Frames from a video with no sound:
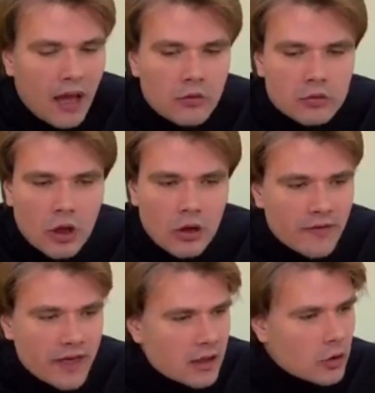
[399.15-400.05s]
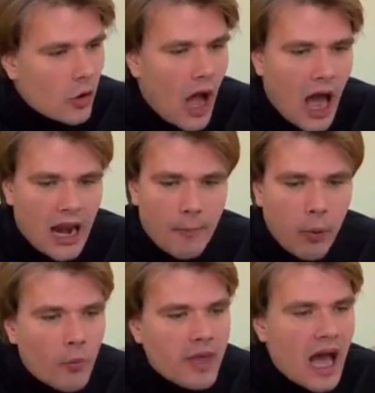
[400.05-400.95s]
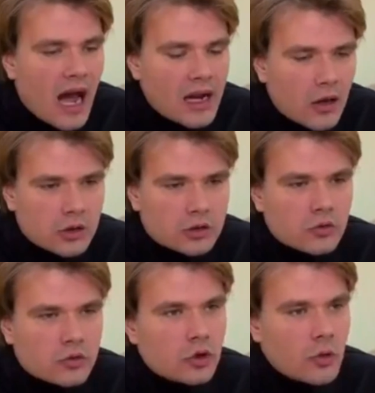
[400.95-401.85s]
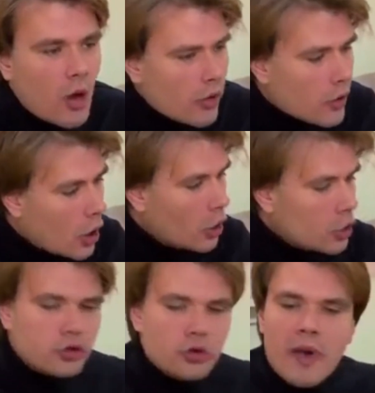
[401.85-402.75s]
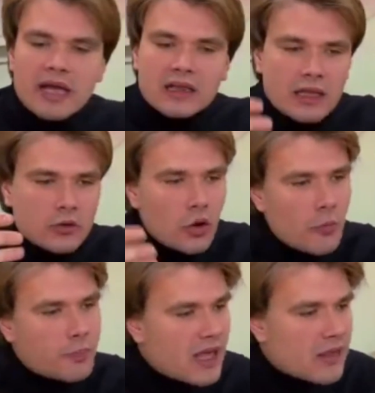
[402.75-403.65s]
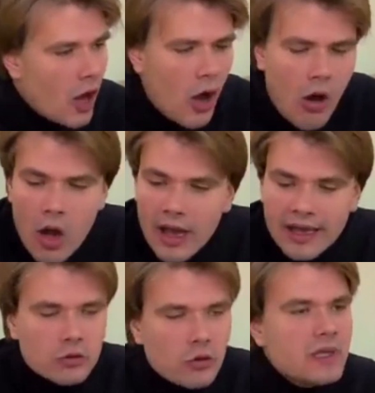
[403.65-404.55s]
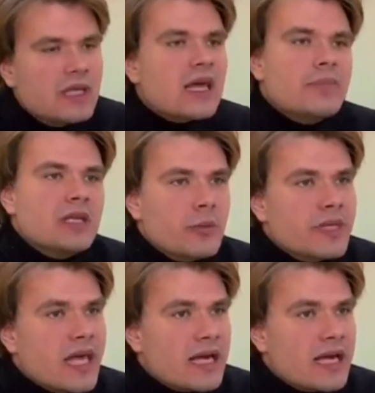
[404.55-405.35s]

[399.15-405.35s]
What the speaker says: There's a lot of abbreviations, a lot of texting lingo. So this is great if you're trying to learn like